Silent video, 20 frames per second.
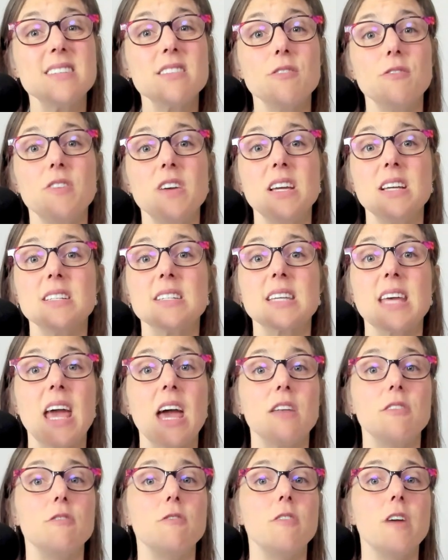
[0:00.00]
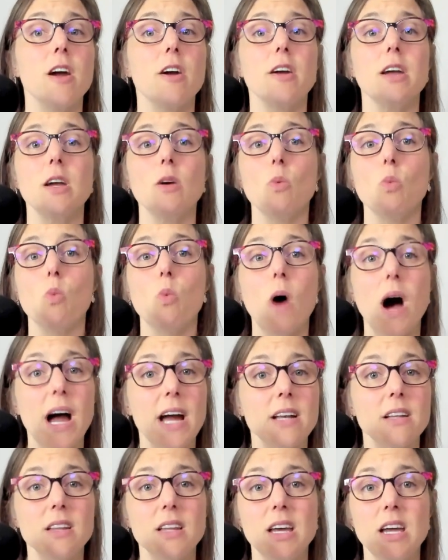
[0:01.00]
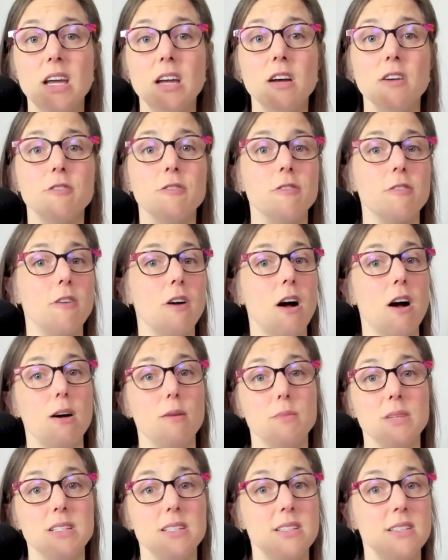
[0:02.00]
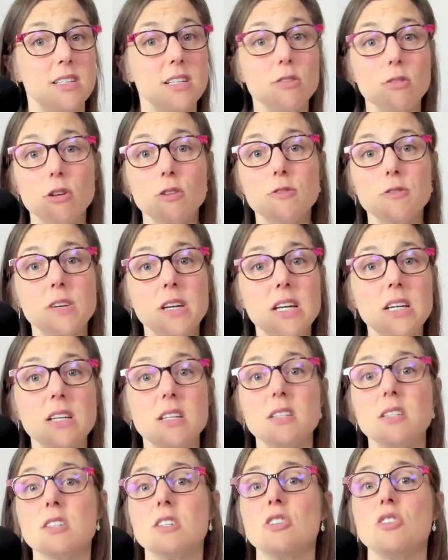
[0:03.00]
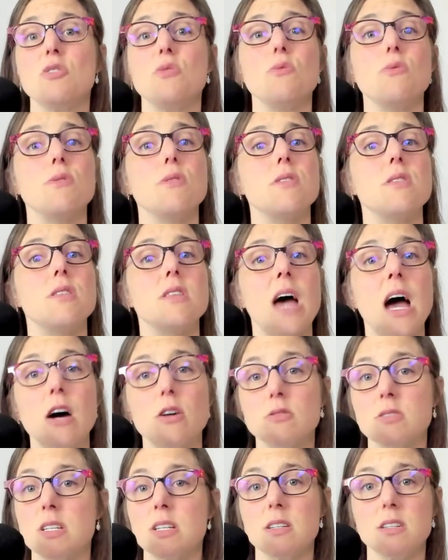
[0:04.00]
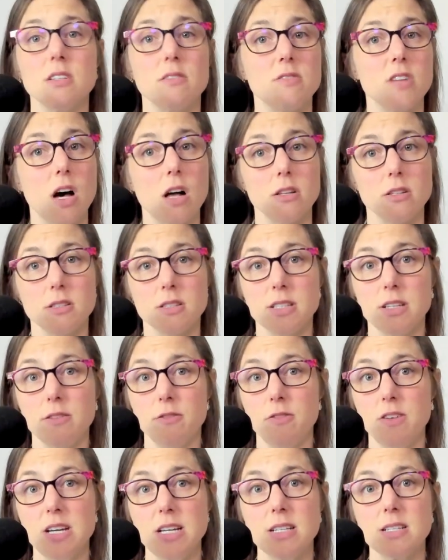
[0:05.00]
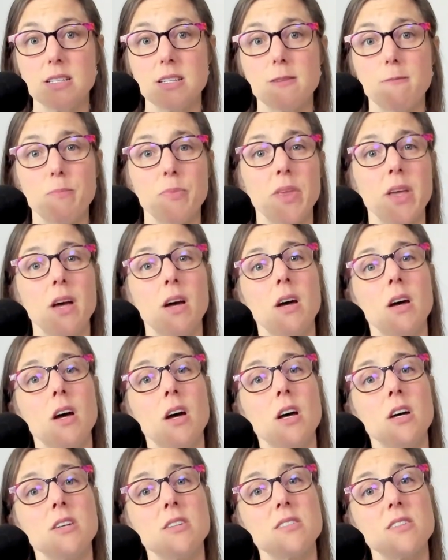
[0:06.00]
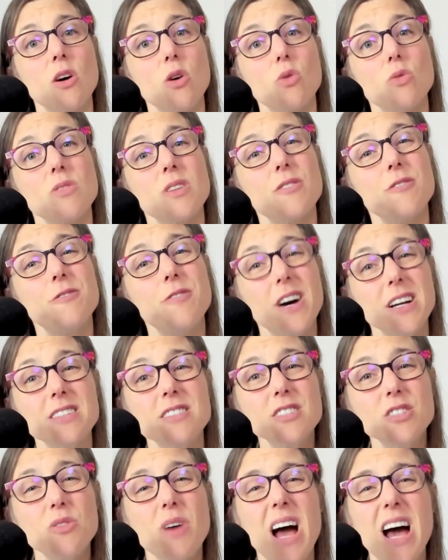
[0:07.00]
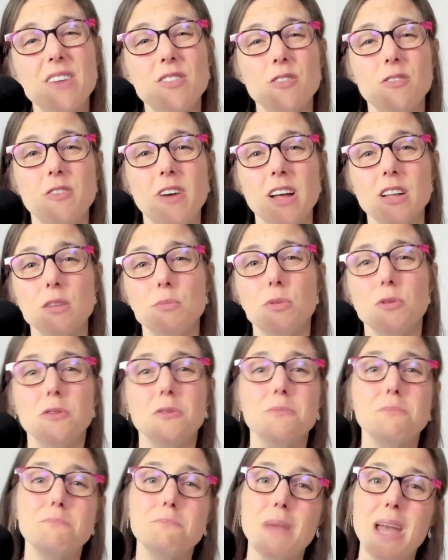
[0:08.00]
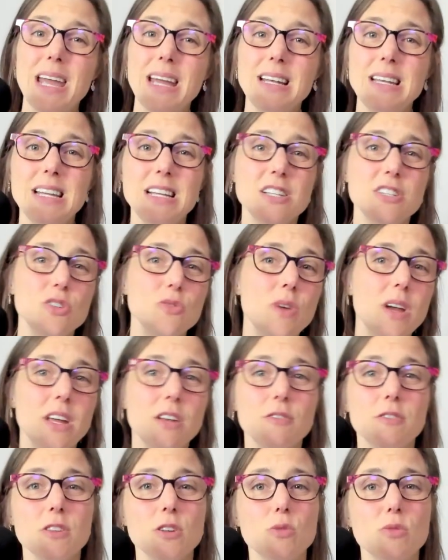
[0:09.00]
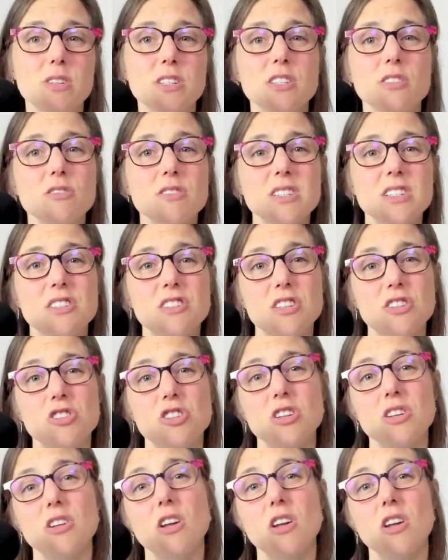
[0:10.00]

fees can vary widely from zero fees to thousands of dollars in fees. So the funds you have available may need to influence your decision